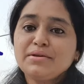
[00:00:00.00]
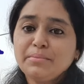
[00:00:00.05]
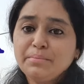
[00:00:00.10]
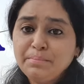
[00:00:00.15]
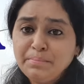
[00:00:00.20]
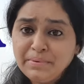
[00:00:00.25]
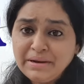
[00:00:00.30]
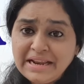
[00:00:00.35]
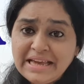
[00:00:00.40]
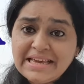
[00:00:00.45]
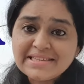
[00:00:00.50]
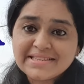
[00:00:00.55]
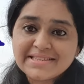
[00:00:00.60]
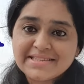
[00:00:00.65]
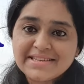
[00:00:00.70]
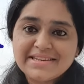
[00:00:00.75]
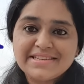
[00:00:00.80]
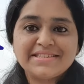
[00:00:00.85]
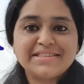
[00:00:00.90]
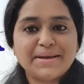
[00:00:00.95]
Please
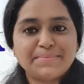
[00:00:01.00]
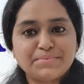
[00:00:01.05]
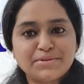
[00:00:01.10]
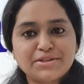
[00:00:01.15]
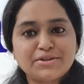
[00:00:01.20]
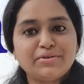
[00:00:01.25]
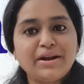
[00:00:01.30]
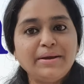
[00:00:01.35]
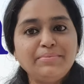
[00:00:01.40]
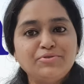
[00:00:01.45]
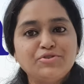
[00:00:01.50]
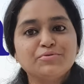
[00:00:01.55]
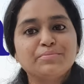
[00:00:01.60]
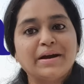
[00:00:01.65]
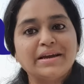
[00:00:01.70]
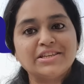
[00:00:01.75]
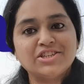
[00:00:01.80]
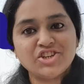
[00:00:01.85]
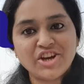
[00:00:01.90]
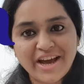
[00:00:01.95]
subscribe to
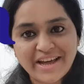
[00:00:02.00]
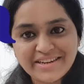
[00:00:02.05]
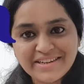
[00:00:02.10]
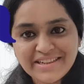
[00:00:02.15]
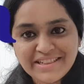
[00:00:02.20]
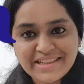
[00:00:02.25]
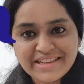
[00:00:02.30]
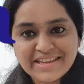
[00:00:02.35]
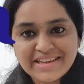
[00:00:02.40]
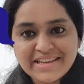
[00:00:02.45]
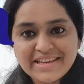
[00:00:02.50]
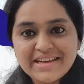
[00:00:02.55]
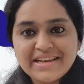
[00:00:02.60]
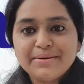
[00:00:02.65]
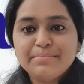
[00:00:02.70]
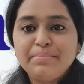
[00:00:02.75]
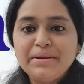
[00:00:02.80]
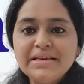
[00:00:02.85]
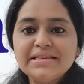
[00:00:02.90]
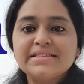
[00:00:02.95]
my channel.
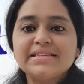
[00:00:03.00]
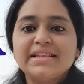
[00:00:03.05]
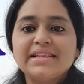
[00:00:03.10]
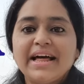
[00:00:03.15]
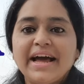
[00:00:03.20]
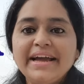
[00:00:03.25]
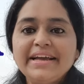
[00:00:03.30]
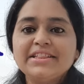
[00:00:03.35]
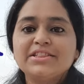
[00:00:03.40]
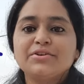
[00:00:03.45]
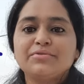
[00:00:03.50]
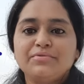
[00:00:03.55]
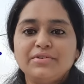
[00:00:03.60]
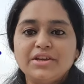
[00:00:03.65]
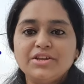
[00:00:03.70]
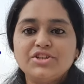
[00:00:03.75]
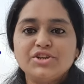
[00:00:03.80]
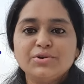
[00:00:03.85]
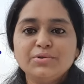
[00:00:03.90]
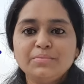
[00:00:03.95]
Please like the
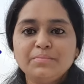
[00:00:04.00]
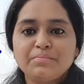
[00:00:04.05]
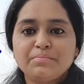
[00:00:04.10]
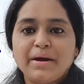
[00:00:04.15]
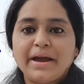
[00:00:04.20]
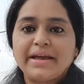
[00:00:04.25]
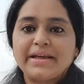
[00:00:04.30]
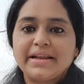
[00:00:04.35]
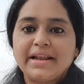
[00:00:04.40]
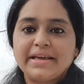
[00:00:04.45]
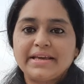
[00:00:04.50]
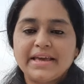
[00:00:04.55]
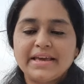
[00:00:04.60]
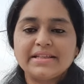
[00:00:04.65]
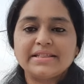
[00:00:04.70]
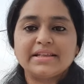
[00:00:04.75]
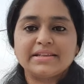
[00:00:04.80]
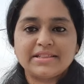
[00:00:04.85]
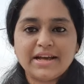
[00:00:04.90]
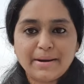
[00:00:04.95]
video by
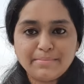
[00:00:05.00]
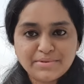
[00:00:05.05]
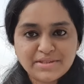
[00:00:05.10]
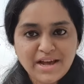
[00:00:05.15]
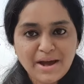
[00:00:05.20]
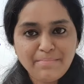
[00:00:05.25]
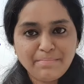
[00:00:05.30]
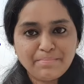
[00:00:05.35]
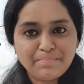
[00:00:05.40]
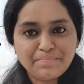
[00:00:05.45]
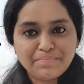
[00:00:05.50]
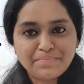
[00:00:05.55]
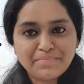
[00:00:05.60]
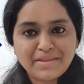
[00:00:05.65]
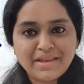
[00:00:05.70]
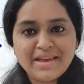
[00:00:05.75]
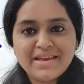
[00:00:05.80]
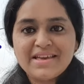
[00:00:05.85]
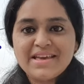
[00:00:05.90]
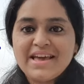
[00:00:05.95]
clicking the thumbs up
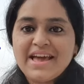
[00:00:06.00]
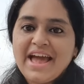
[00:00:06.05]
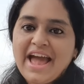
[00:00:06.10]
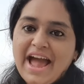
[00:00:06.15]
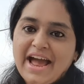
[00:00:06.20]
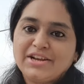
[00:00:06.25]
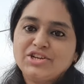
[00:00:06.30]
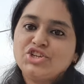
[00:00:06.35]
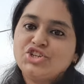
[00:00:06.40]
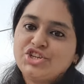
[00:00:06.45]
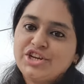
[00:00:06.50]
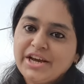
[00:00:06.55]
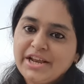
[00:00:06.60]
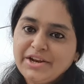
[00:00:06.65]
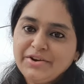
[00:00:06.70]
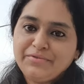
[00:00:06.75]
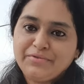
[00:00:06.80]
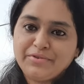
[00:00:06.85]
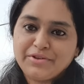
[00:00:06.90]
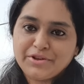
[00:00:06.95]
and share
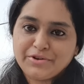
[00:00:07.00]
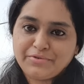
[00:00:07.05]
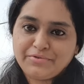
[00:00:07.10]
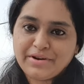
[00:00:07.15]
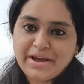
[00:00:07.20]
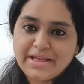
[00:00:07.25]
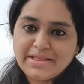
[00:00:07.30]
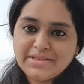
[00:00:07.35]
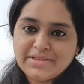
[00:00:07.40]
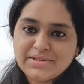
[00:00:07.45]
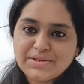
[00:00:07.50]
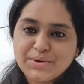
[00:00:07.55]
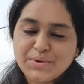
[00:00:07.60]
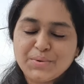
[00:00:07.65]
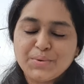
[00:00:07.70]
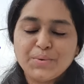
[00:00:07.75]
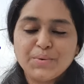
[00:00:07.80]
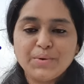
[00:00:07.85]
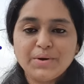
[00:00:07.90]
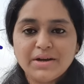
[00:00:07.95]
it with your friends
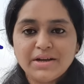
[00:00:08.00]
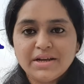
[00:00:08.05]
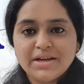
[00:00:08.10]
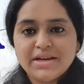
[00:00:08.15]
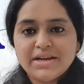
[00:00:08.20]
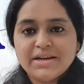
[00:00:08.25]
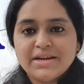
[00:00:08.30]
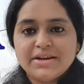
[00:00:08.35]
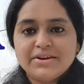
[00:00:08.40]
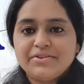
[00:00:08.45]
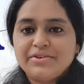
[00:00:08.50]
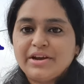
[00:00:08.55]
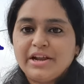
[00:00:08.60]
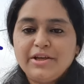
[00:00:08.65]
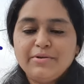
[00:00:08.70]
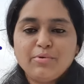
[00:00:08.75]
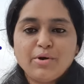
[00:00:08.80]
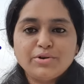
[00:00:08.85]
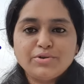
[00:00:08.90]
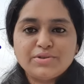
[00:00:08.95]
who
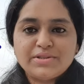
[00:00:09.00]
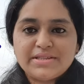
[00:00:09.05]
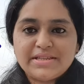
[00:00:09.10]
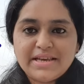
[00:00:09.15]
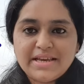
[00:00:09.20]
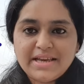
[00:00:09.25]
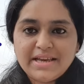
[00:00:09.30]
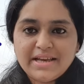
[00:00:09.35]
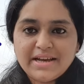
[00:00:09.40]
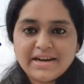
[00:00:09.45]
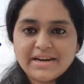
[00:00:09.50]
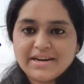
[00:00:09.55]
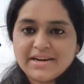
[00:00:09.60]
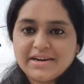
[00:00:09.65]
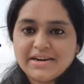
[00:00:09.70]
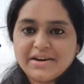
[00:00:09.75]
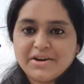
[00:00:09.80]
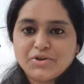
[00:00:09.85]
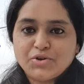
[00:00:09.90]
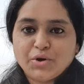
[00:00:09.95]
really want to see
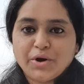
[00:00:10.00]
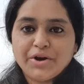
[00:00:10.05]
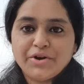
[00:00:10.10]
toy